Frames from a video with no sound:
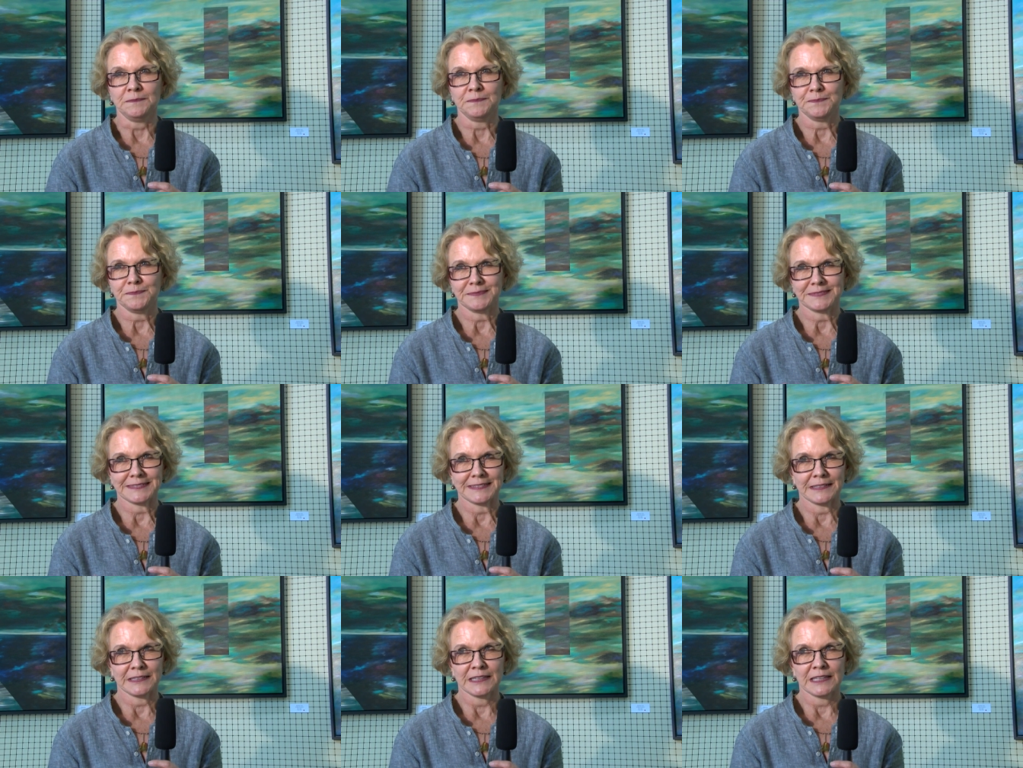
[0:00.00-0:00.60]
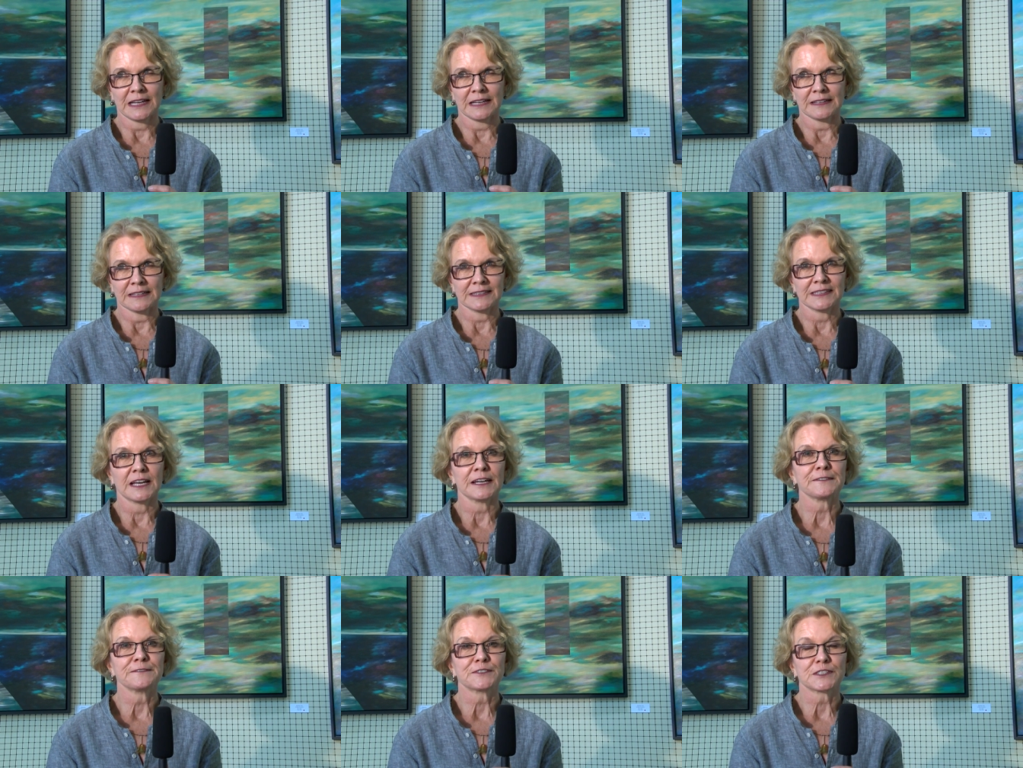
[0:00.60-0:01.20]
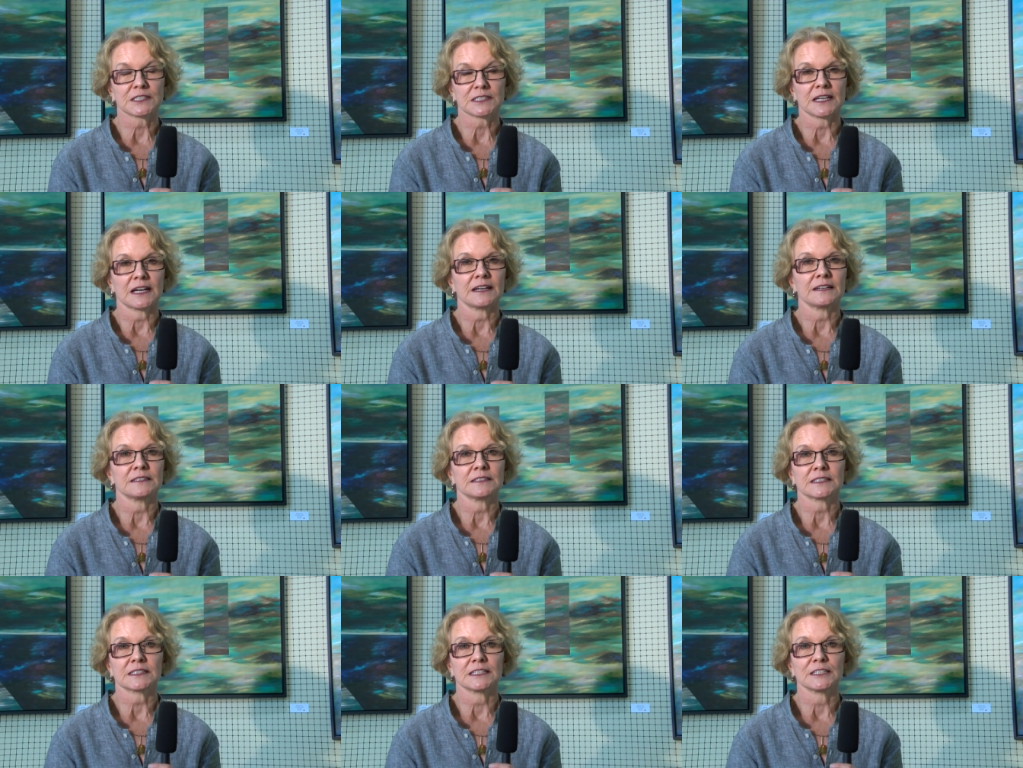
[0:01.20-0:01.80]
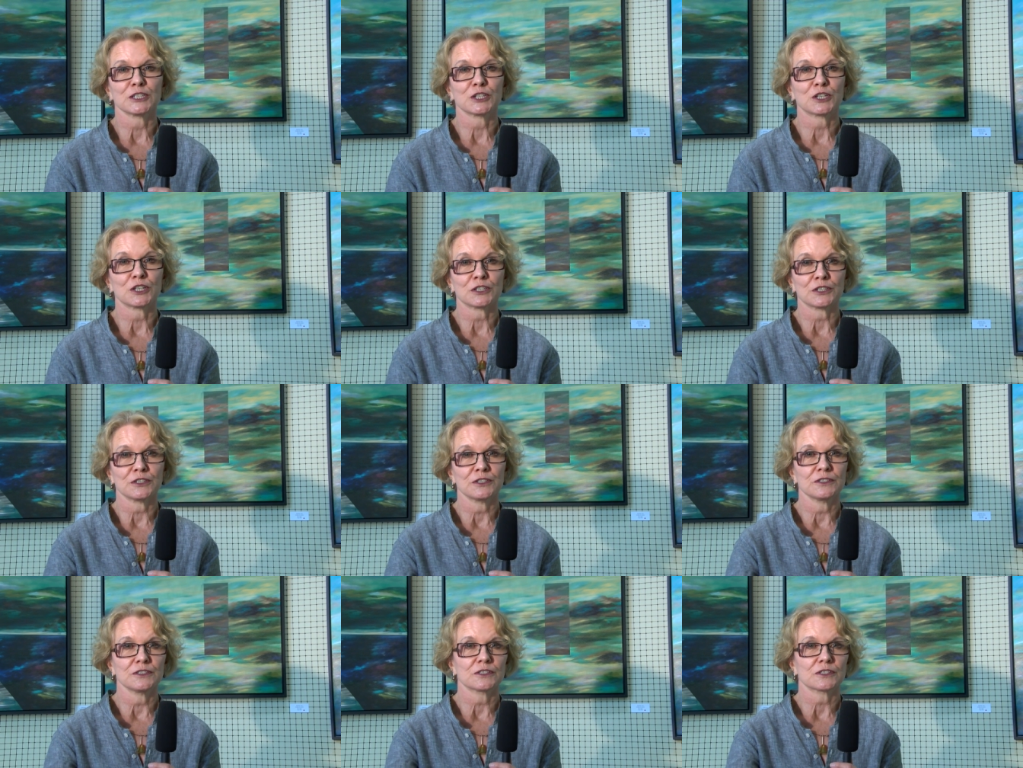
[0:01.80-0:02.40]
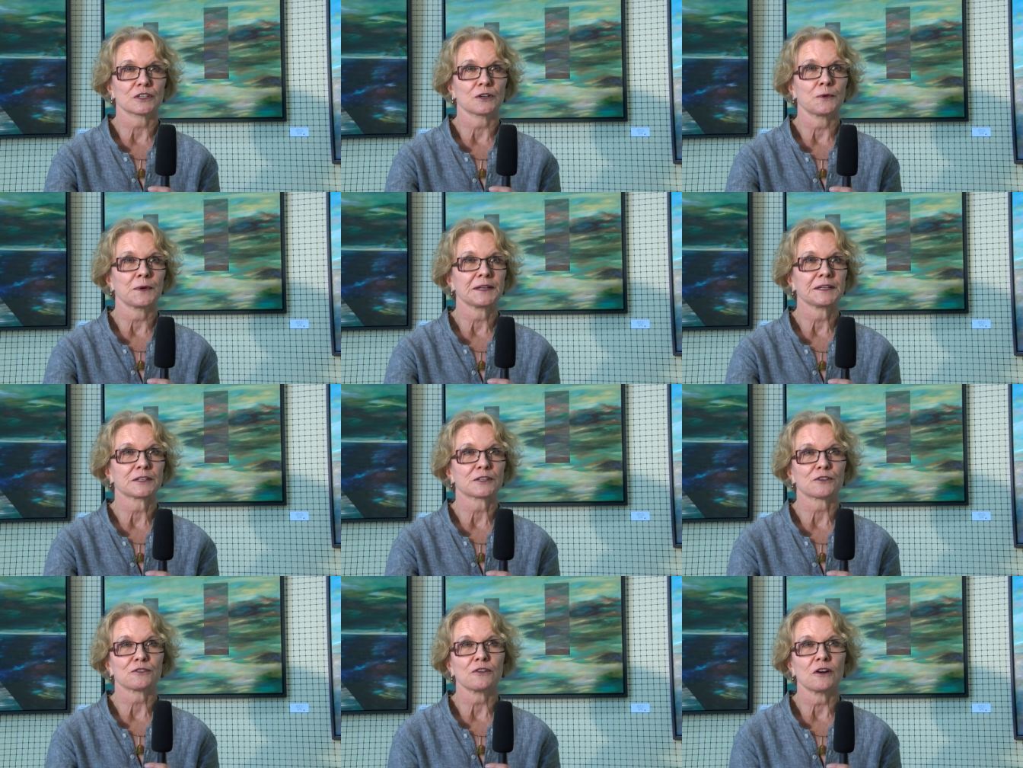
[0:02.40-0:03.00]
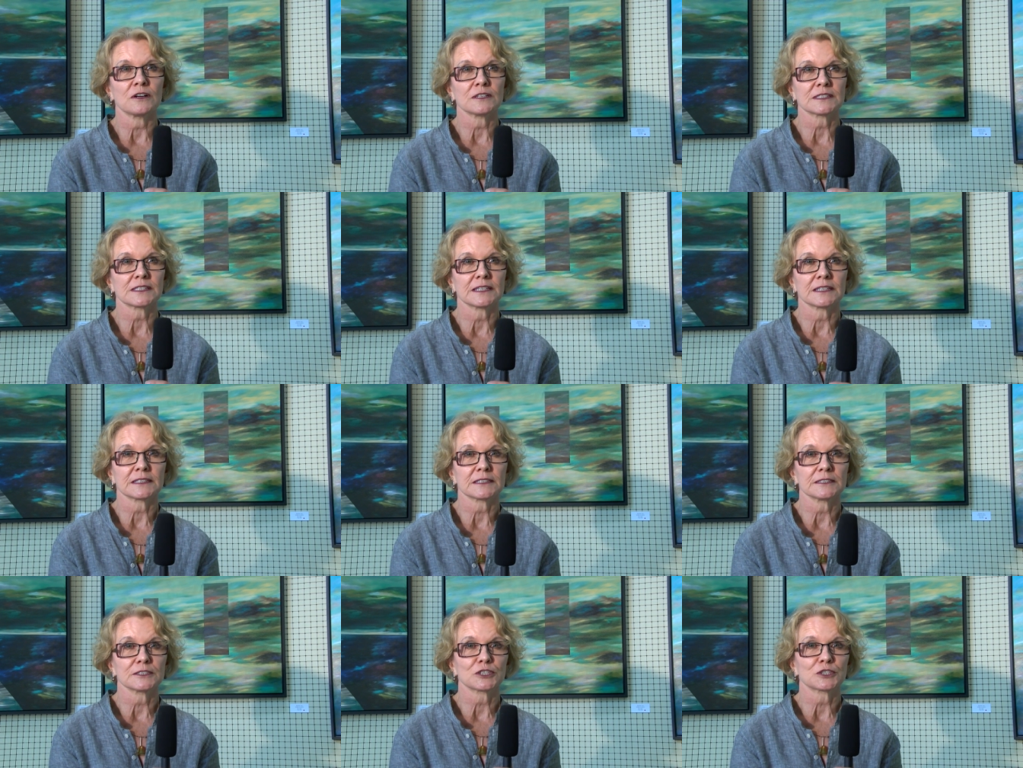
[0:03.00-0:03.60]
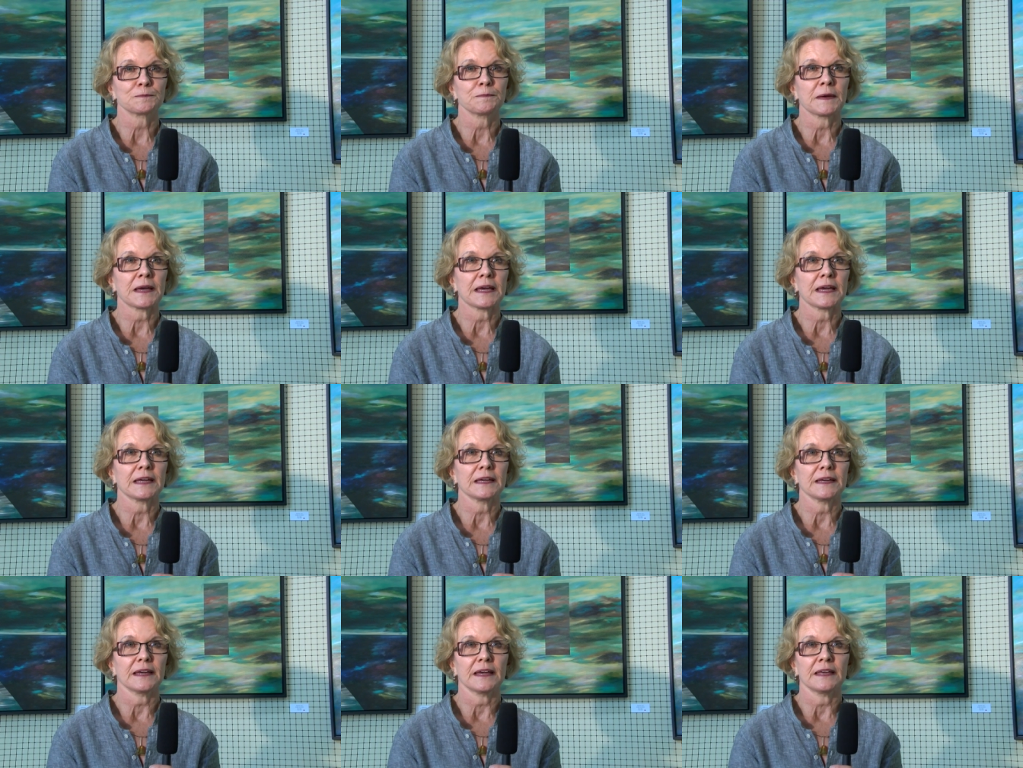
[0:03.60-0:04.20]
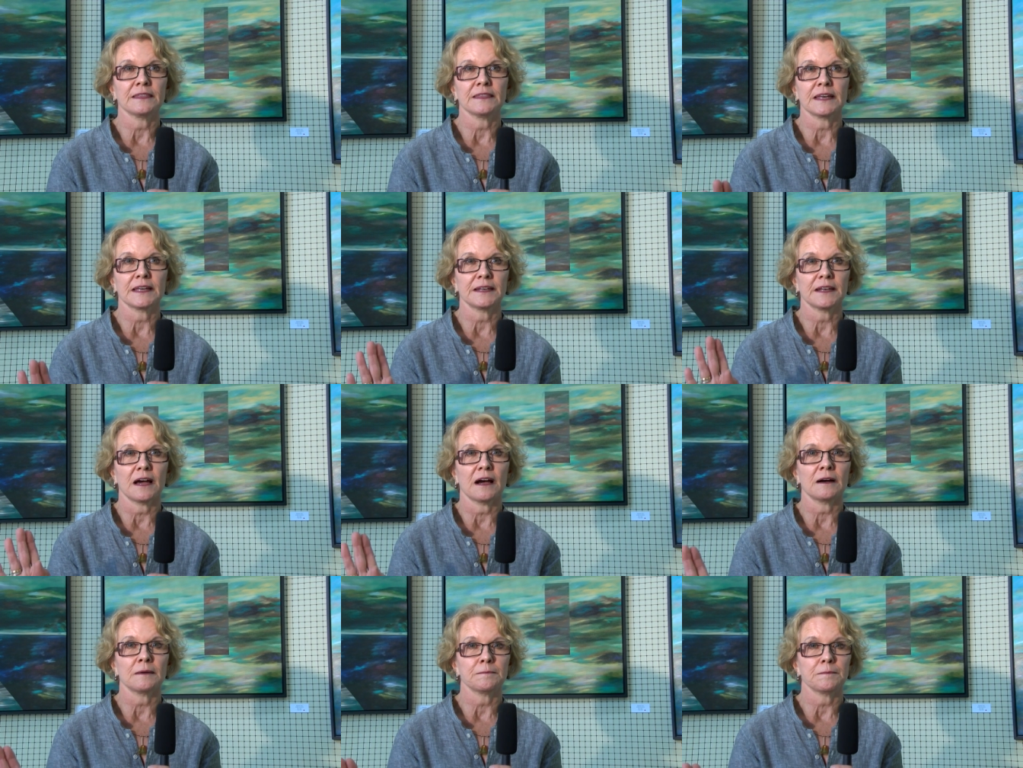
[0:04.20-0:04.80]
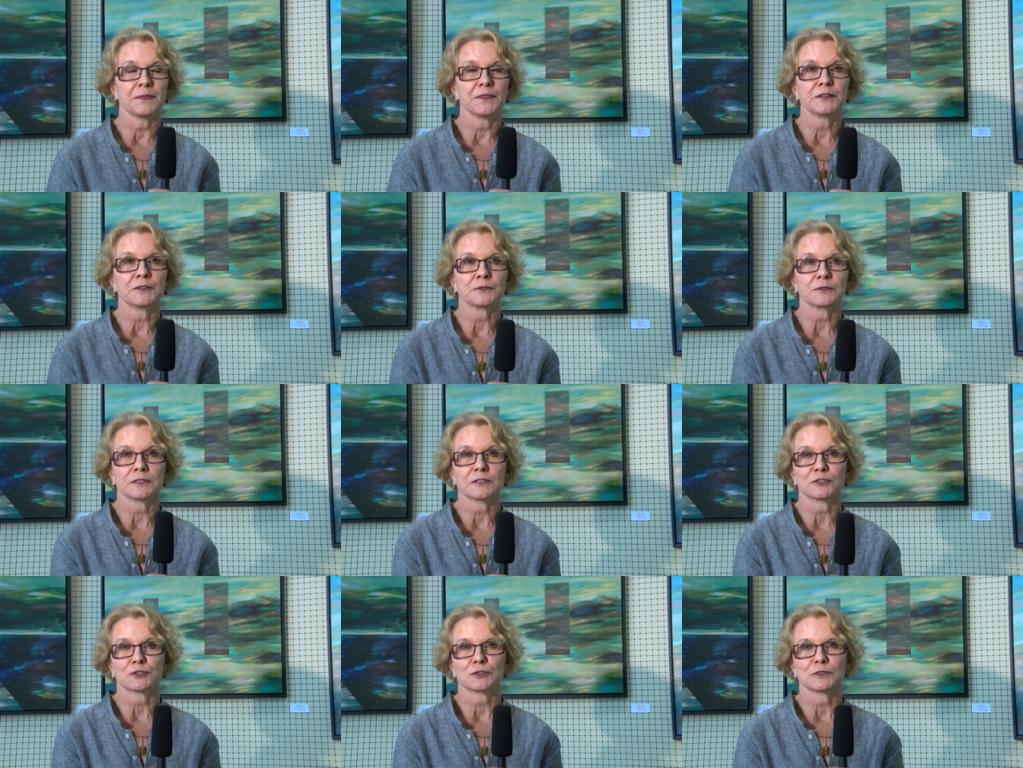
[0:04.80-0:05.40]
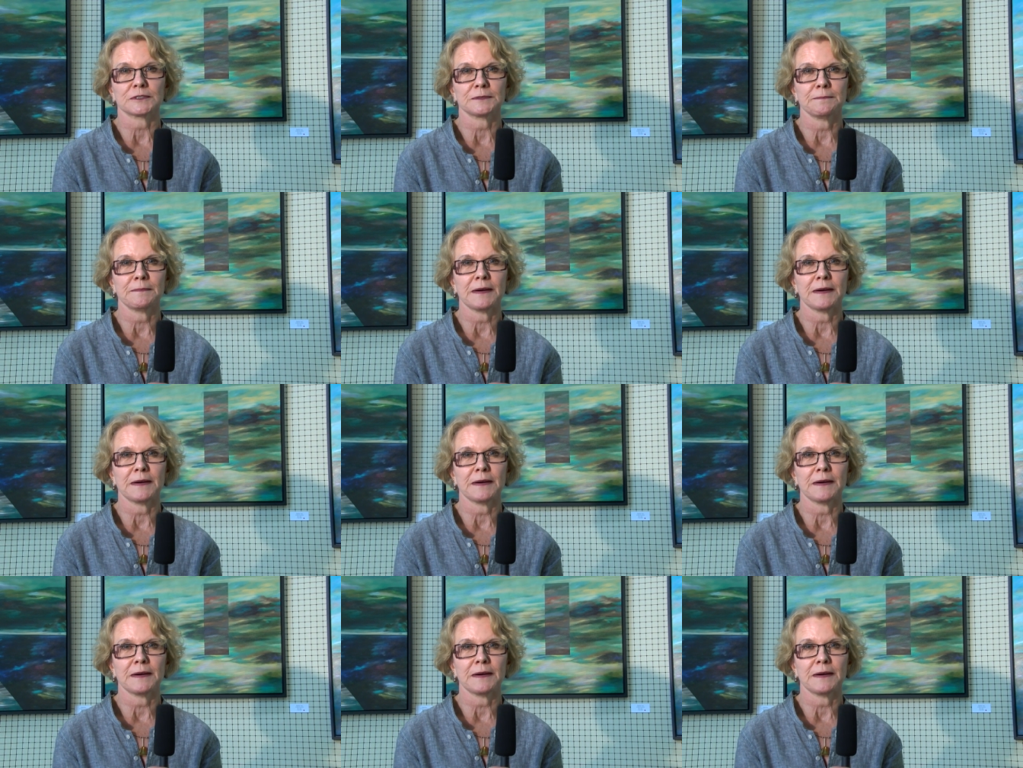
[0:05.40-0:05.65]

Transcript: lifestyles and gardens going across English Bay and then up the North Shore